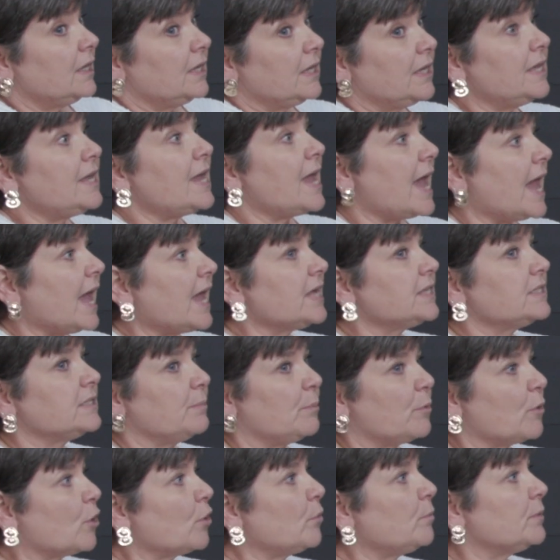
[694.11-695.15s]
He has a
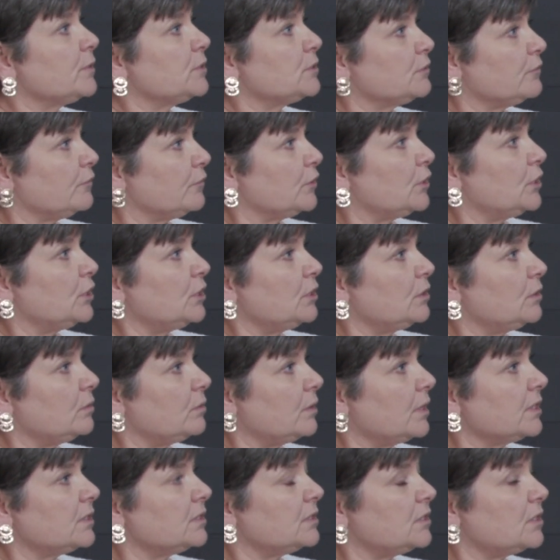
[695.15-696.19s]
purpose for you.
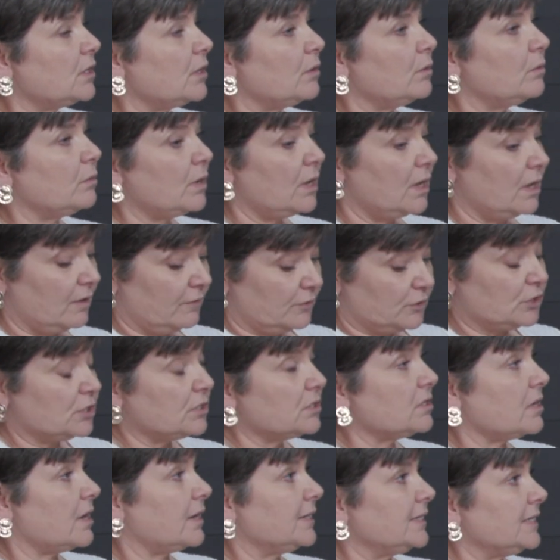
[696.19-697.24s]
And so
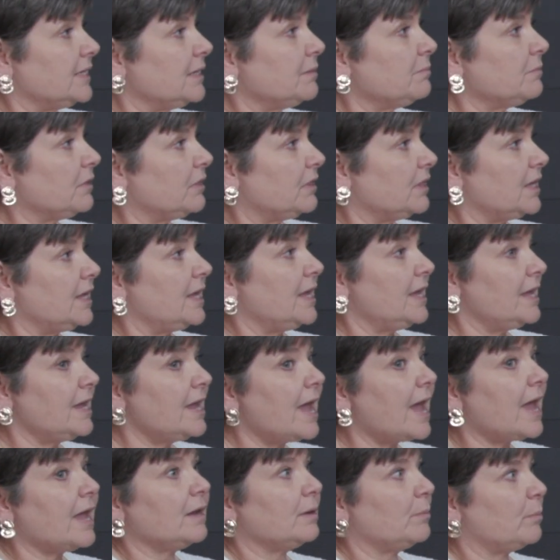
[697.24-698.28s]
just like Timothy, he
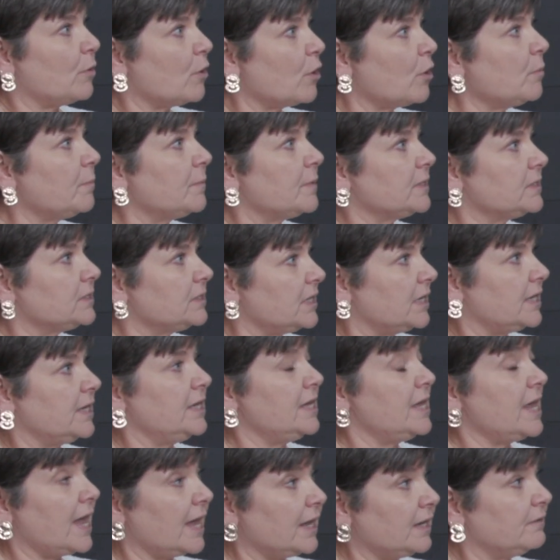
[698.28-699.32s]
had a purpose that
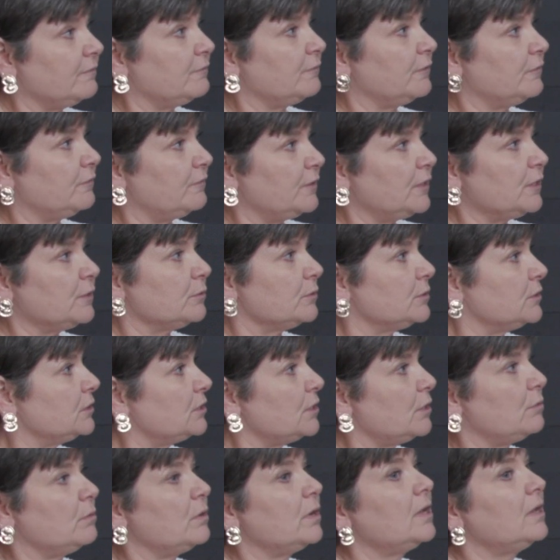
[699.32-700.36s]
he had to fulfill. And
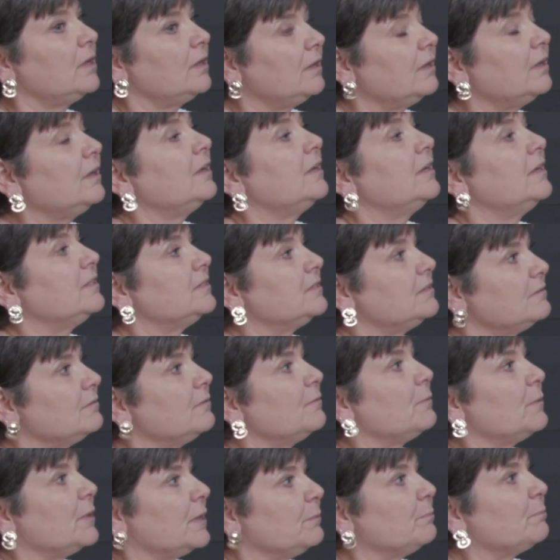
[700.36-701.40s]
so he,
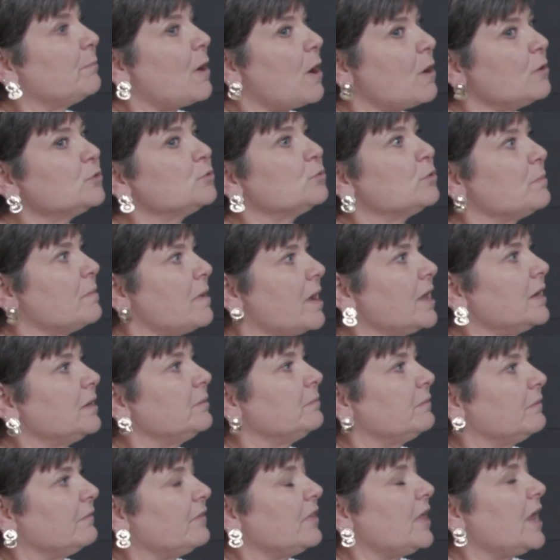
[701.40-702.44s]
he Paul's
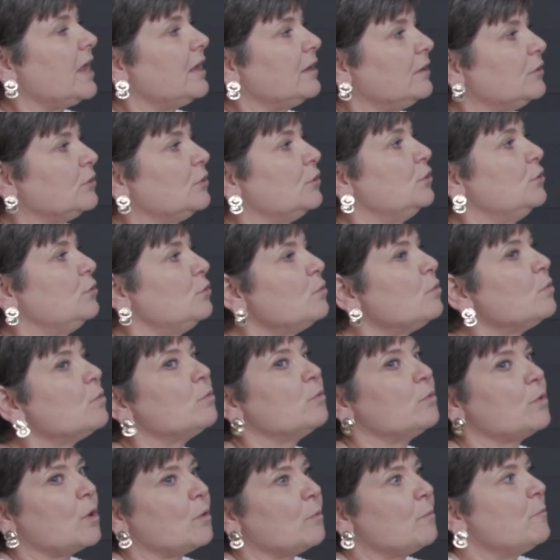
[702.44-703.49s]
reminding him of that.
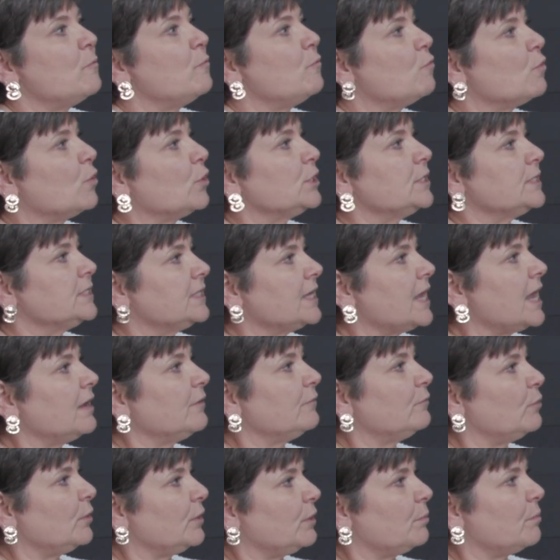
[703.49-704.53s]
You are were
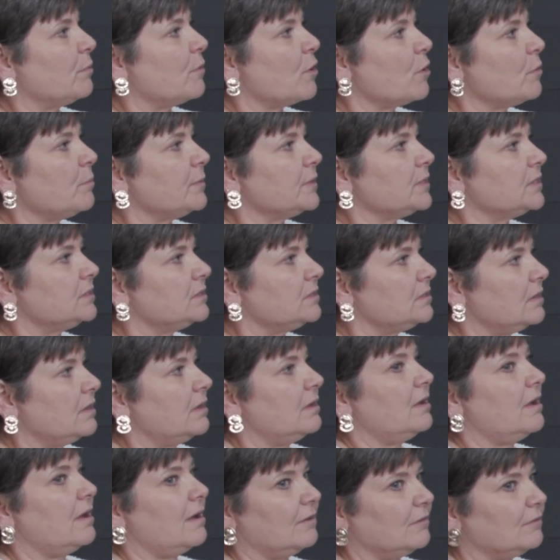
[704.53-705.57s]
designed with a purpose.
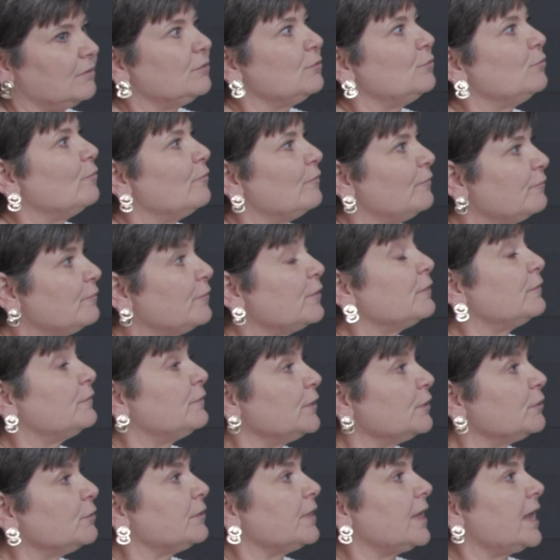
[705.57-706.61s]

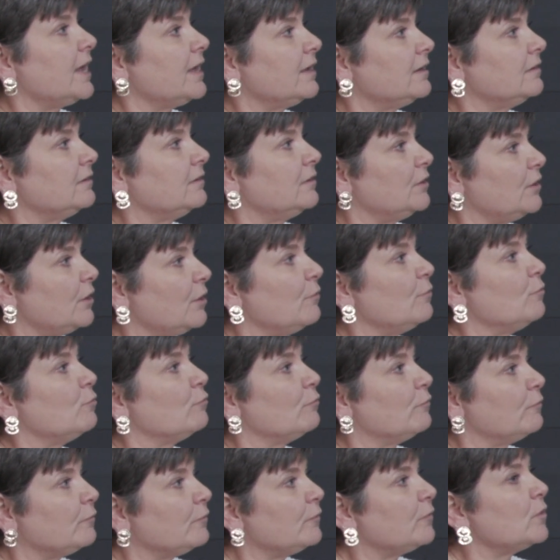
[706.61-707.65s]
Fulfill that. You yeah.
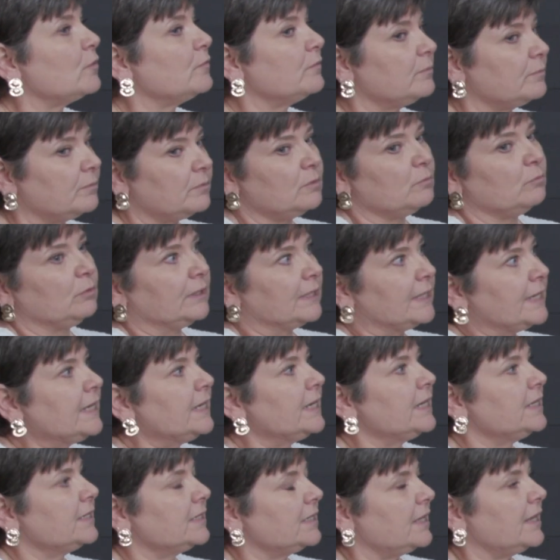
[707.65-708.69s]
know,
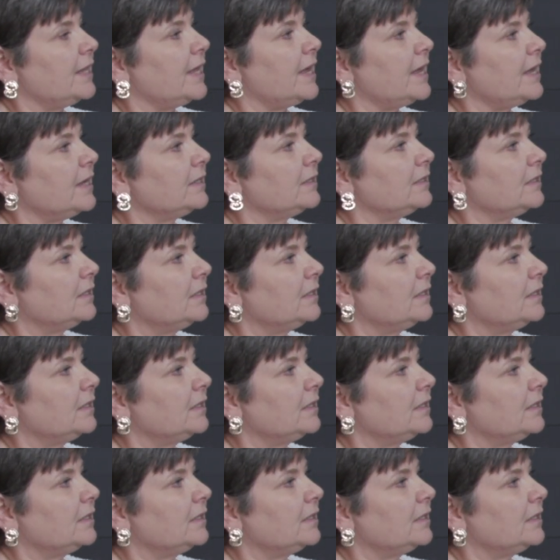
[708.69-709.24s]
lean into that.